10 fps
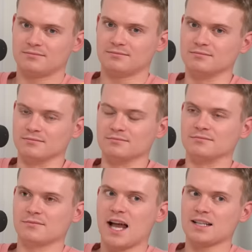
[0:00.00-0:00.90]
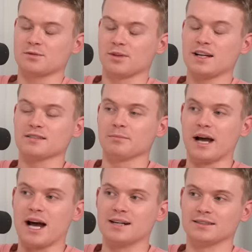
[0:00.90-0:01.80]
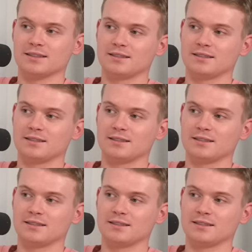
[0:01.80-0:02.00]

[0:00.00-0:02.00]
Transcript: Mm, that's that's bad.